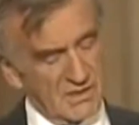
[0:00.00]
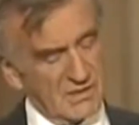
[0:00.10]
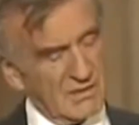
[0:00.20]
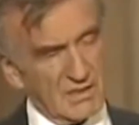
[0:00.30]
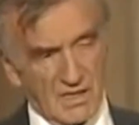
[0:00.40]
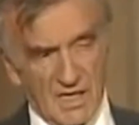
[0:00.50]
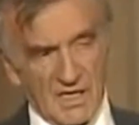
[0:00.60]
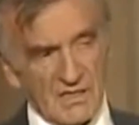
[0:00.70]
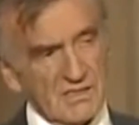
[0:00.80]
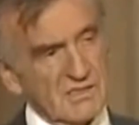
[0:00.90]
their
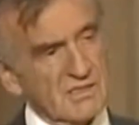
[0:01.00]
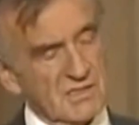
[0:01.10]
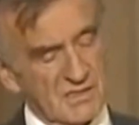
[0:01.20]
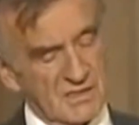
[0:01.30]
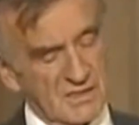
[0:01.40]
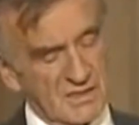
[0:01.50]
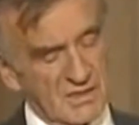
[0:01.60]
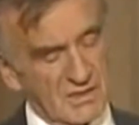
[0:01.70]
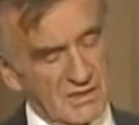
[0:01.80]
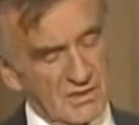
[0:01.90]
eyes
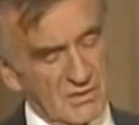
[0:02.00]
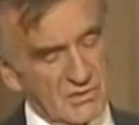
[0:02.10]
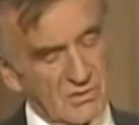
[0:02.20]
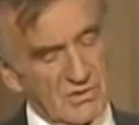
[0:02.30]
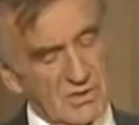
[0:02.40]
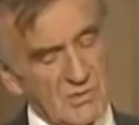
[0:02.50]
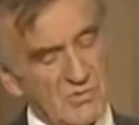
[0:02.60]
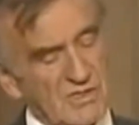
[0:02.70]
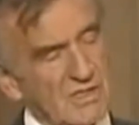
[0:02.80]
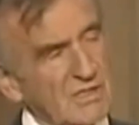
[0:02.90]
told him
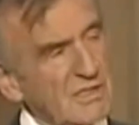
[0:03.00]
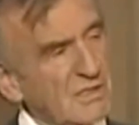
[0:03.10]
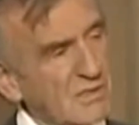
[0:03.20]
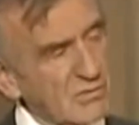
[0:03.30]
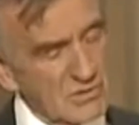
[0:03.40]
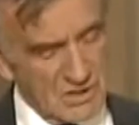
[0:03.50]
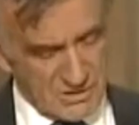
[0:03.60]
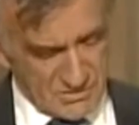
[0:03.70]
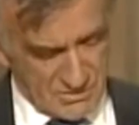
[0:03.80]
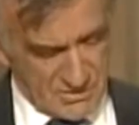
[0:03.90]
what he needed to
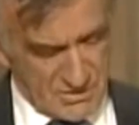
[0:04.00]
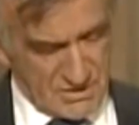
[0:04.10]
know.